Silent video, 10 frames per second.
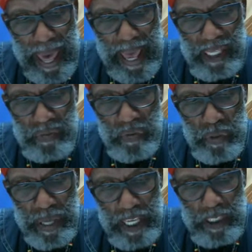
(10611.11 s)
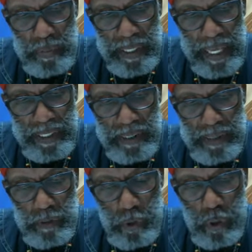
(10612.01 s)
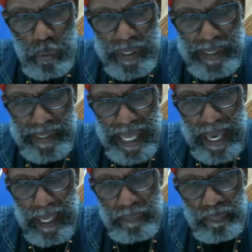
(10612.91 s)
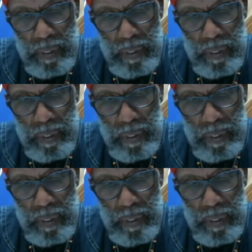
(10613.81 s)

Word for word: asked for explanations. Northwest Side